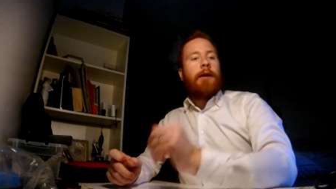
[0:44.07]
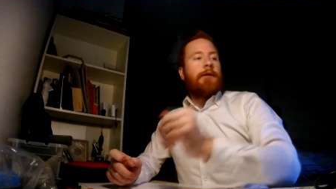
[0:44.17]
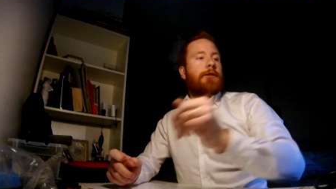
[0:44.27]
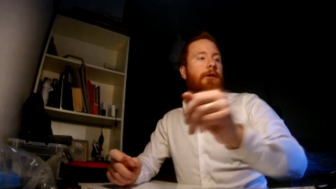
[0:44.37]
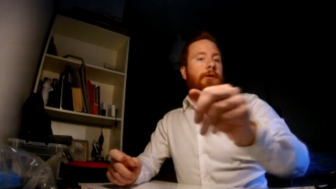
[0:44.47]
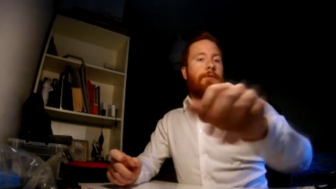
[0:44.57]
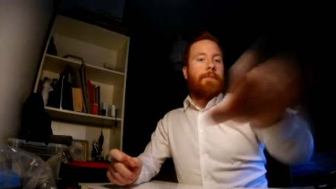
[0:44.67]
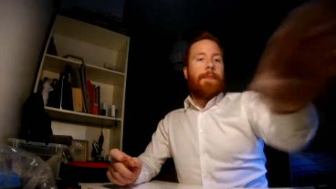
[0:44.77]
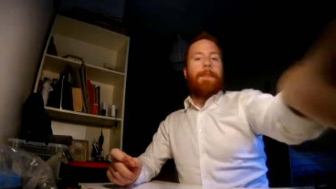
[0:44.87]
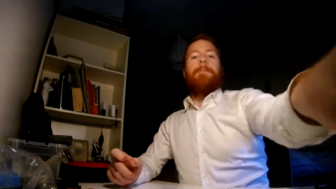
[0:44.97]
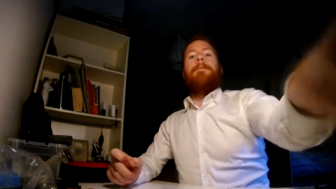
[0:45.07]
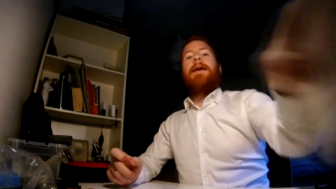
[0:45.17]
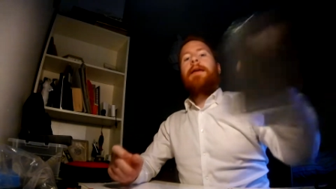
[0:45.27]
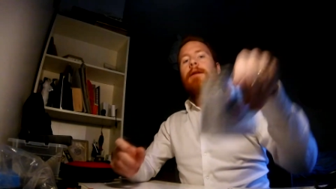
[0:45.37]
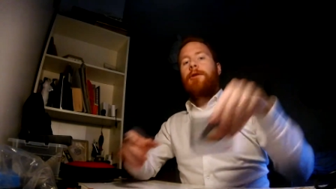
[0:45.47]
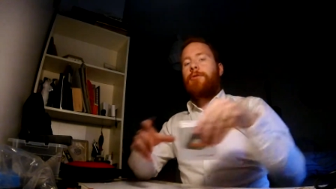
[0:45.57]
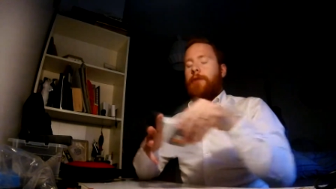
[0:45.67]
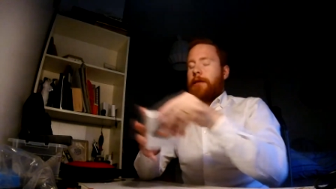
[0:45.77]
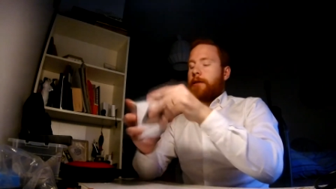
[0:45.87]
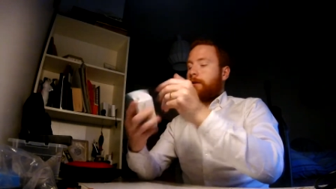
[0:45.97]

So the main unit